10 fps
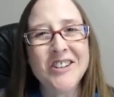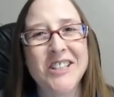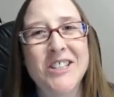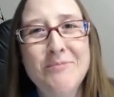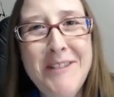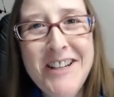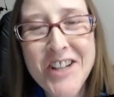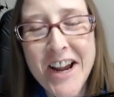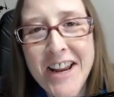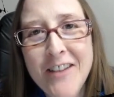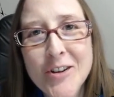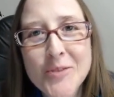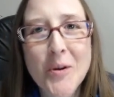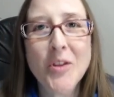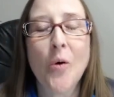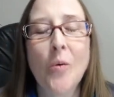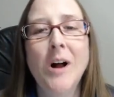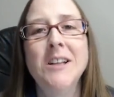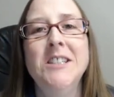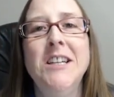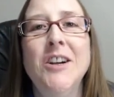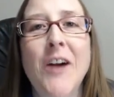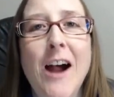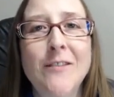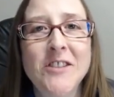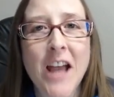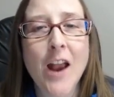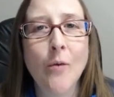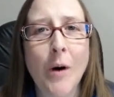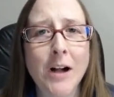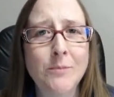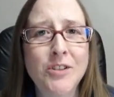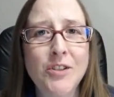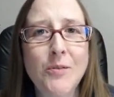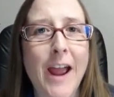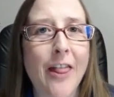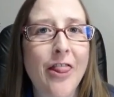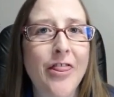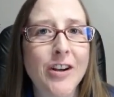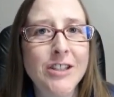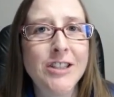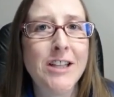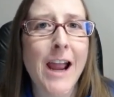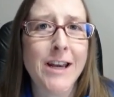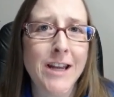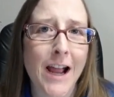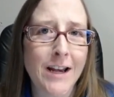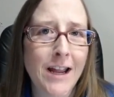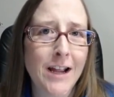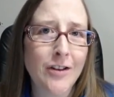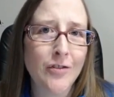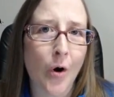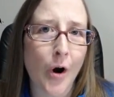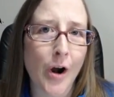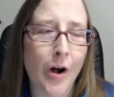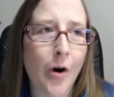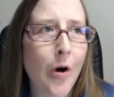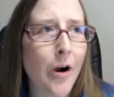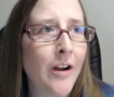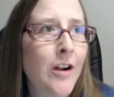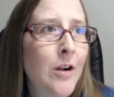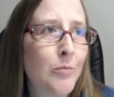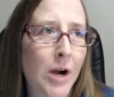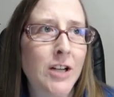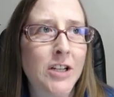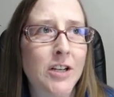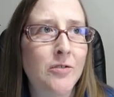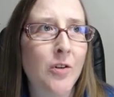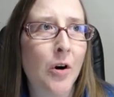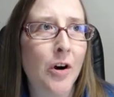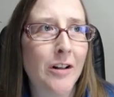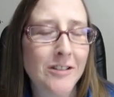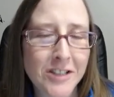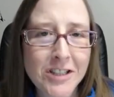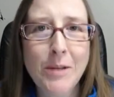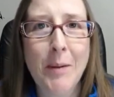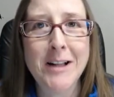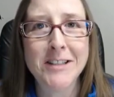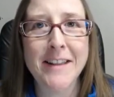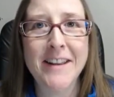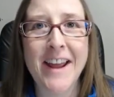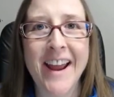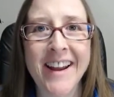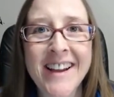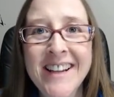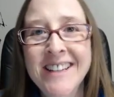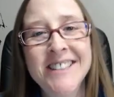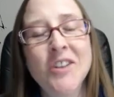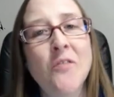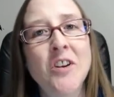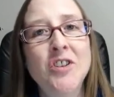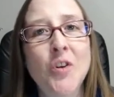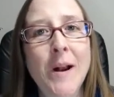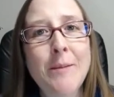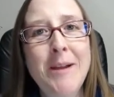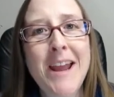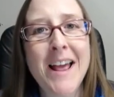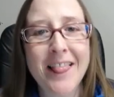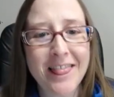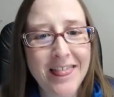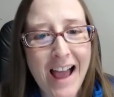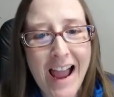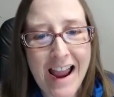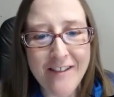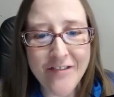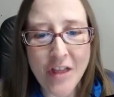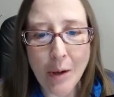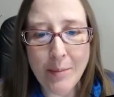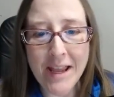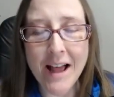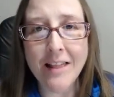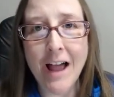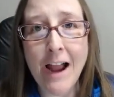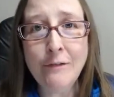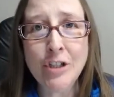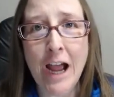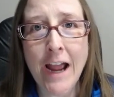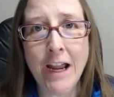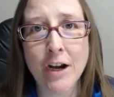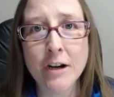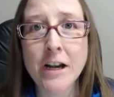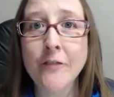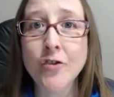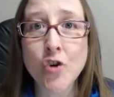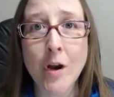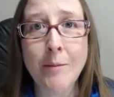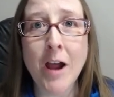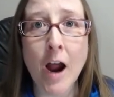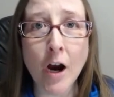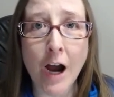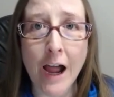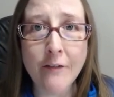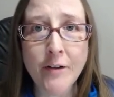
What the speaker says: it's me, Jen Evers with Quality Crafts, and welcome to a Thursday technique tutorial or project tutorial. Just depends on the day. So if you're joining me live, there'll be a live chat here, and if you're joining me archived,